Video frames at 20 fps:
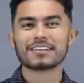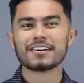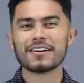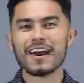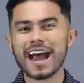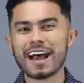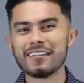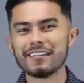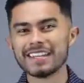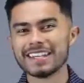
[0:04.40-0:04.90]

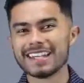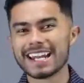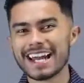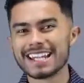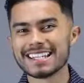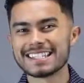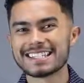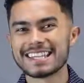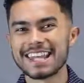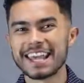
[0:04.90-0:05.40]
So having
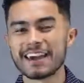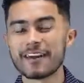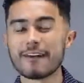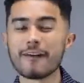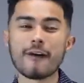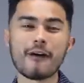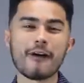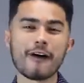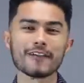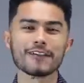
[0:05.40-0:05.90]
nice
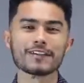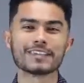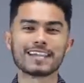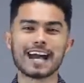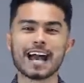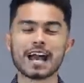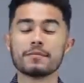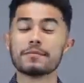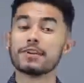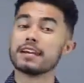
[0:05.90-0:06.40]
hair all the
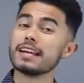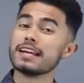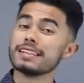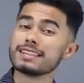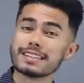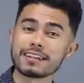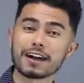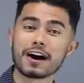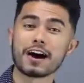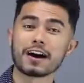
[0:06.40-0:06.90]
time
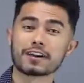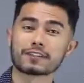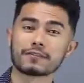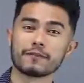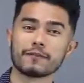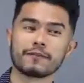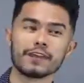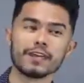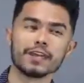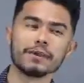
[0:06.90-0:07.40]
is an
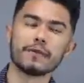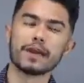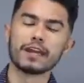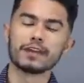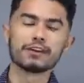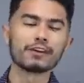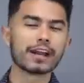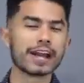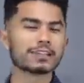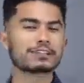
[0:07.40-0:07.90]
awesome feeling,
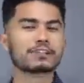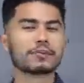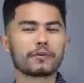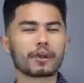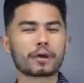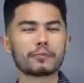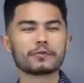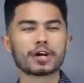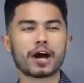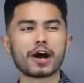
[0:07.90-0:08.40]
and you guys know
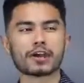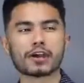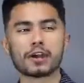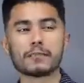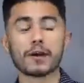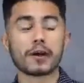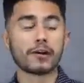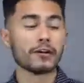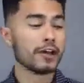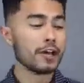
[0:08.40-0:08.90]
what I'm
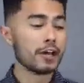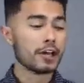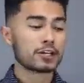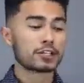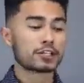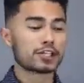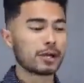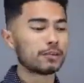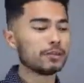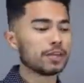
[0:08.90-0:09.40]
talking about.
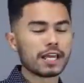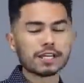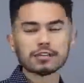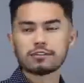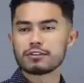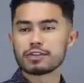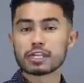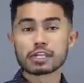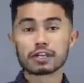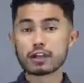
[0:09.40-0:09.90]
Some
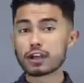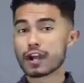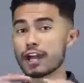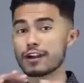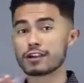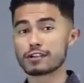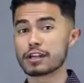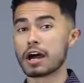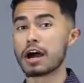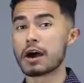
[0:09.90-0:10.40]
days you think your
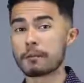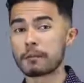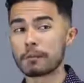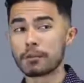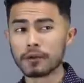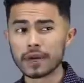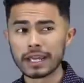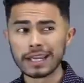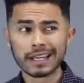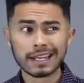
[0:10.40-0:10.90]
hair's on
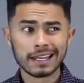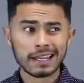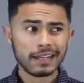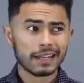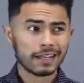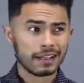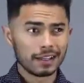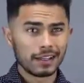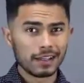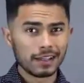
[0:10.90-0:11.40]
point,
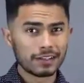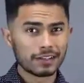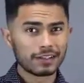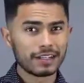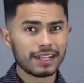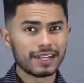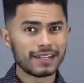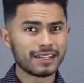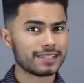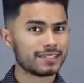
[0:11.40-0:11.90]
other
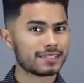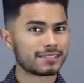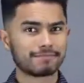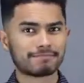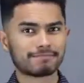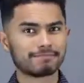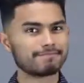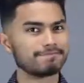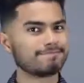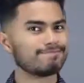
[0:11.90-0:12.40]
days
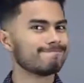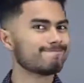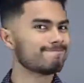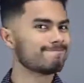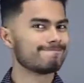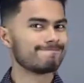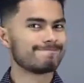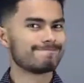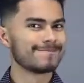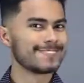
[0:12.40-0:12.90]

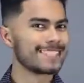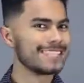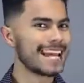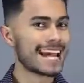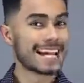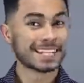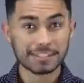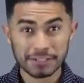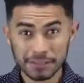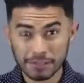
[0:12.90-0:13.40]

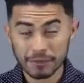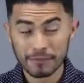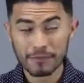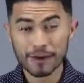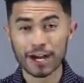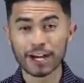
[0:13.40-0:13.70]
not so